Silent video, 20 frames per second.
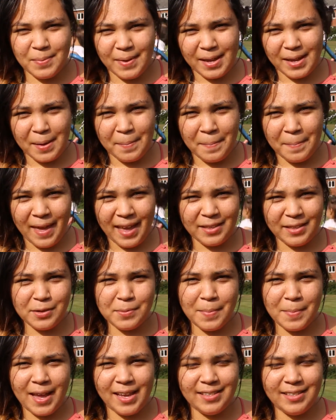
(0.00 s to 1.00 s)
welcome back to
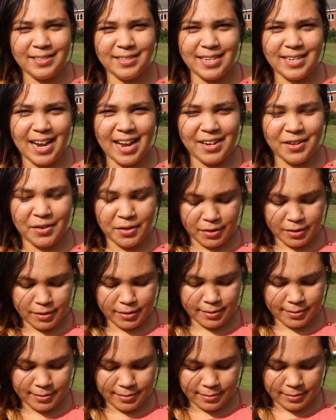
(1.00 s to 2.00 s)
my
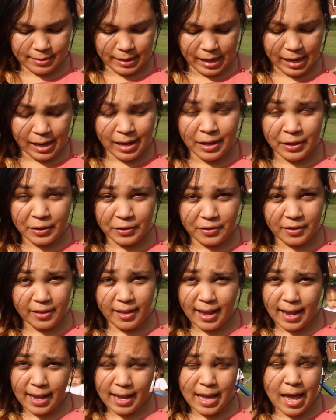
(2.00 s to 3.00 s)
channel.
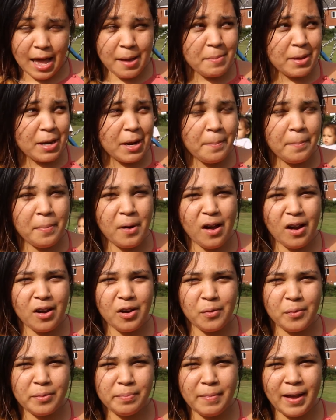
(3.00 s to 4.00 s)
Today I'm in a
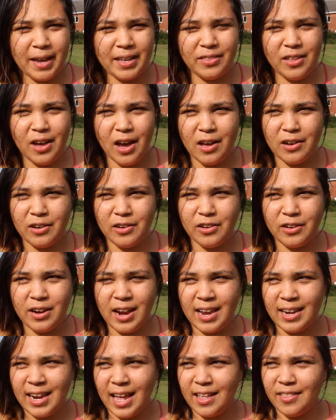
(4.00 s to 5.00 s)
park with my daughter
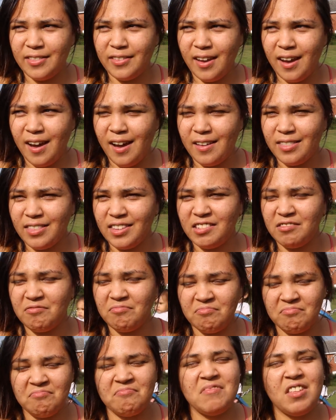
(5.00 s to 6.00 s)
and I thought
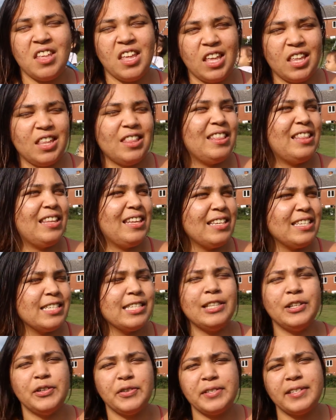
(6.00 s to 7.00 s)
this
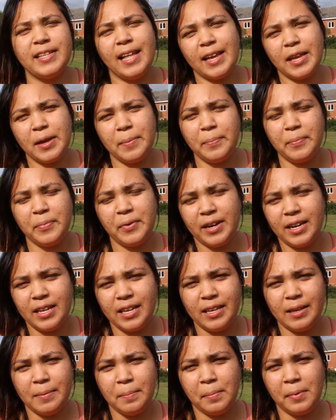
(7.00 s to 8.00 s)
looks like a
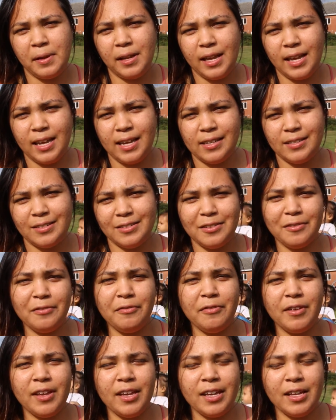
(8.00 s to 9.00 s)
pretty place to
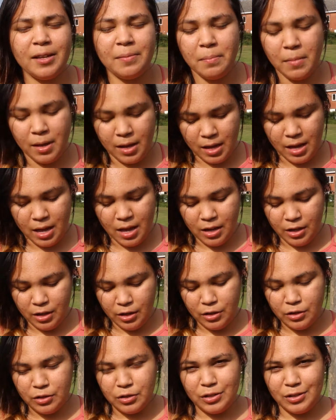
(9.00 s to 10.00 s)
film.
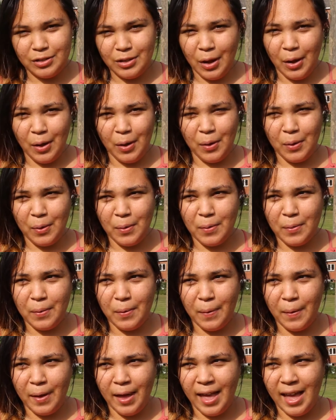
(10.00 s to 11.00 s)

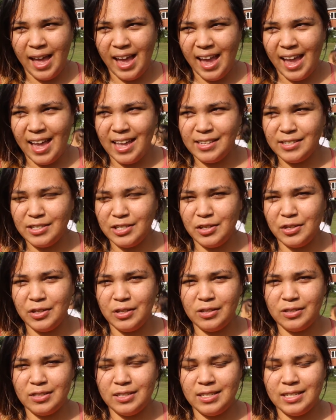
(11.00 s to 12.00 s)
So as you
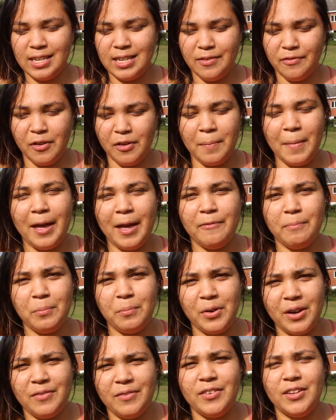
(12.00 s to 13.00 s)
could see from my
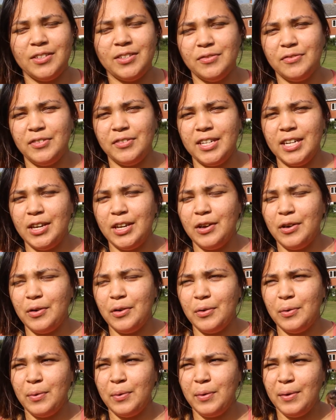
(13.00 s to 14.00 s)
previous
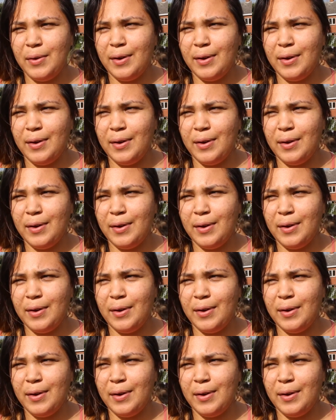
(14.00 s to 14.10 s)
video,